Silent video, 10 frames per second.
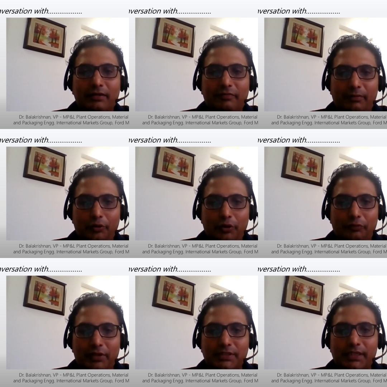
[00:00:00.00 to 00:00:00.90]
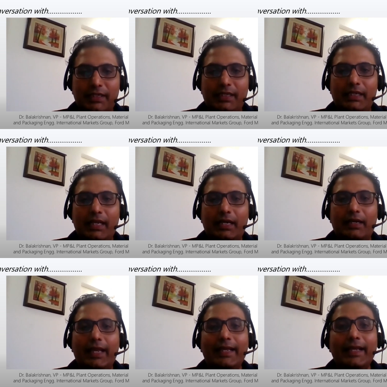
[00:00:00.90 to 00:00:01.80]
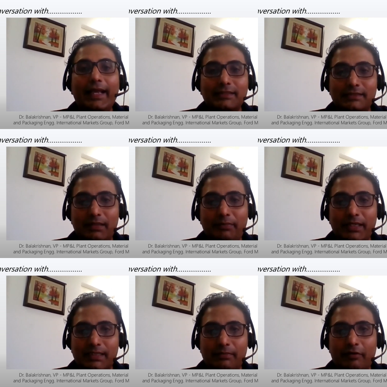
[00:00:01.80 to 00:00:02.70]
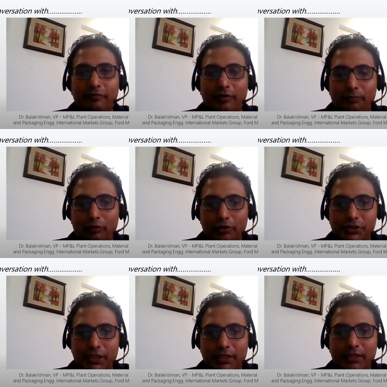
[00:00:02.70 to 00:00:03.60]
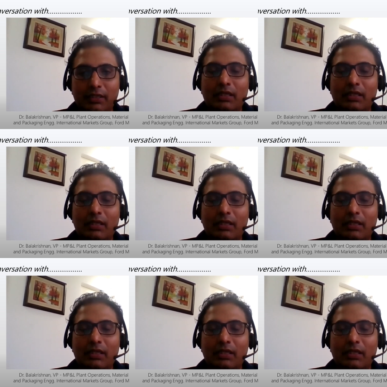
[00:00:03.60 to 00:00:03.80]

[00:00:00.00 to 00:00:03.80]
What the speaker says: from university and engage them in some of our project,